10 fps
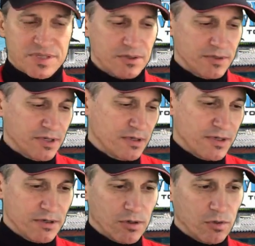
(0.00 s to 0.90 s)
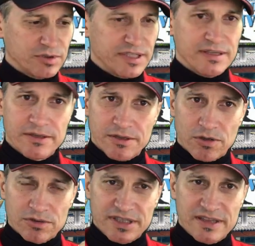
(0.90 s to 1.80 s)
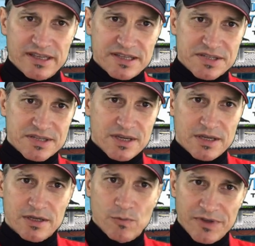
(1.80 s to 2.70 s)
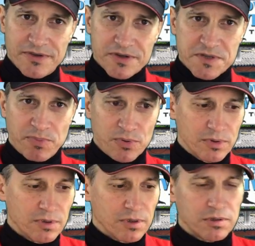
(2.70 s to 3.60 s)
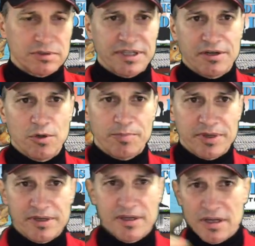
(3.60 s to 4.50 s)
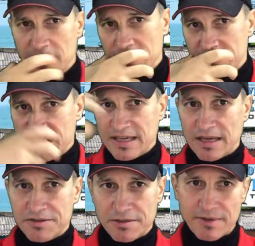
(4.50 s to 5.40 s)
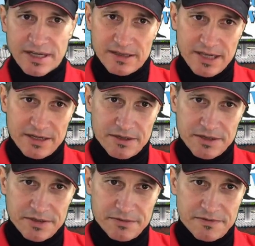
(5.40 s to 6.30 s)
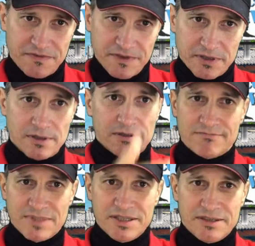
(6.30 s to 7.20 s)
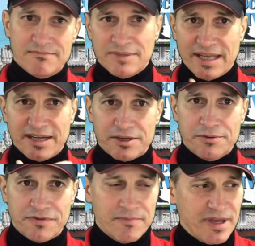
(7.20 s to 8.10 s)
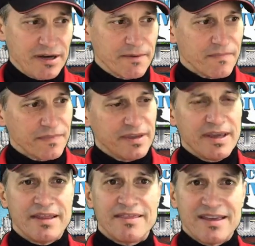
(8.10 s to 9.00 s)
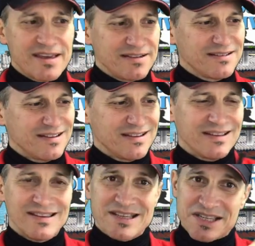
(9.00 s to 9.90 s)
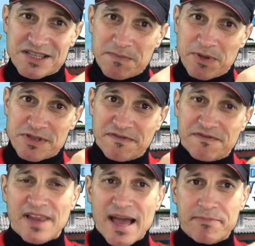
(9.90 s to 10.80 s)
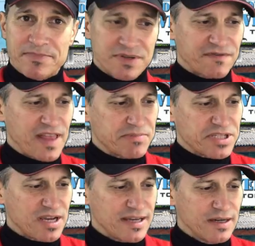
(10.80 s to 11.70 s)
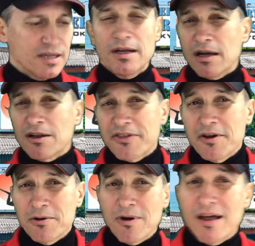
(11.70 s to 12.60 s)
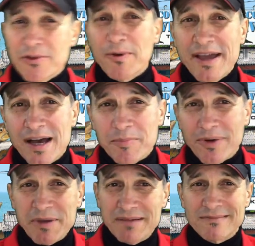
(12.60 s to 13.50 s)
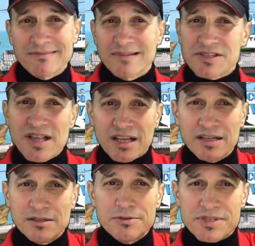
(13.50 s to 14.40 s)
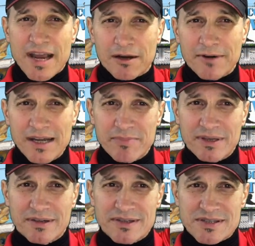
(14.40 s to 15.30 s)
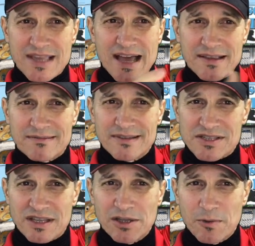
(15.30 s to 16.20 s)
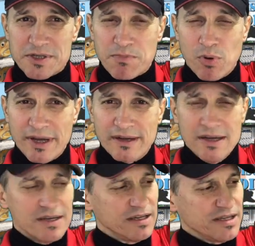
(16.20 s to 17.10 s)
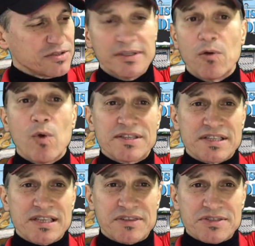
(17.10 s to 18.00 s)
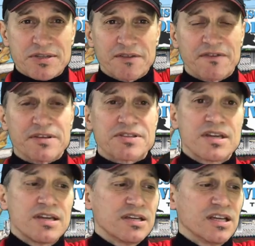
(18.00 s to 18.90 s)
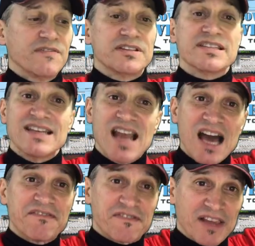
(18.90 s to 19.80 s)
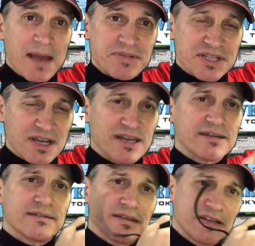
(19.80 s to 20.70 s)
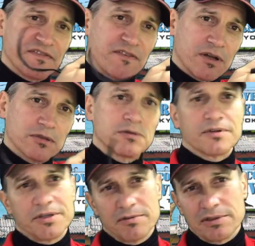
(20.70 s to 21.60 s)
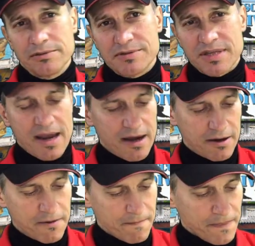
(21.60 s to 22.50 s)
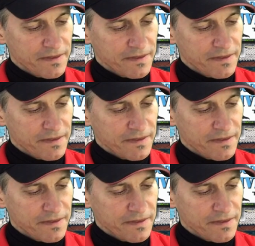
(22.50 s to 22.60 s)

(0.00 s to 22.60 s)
So you're holding this with your spool, holding it open, take out your regulator, you fill, and you let it go from there. And then this is supposed to flap shut. Although on the way up, I mean, it's not gonna lose air, right? Because that is the lowest point. It's only once it's at the surface, if it did not flap shut and fall over, you would lose the air.